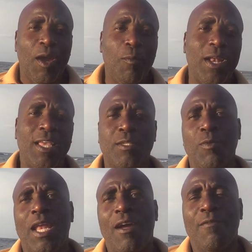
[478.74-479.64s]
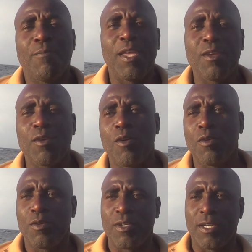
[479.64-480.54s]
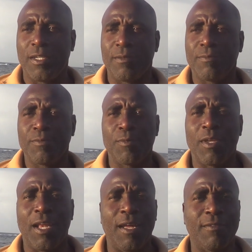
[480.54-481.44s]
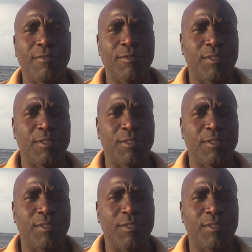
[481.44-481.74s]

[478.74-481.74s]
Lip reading: Well, yes, we have bingo. We have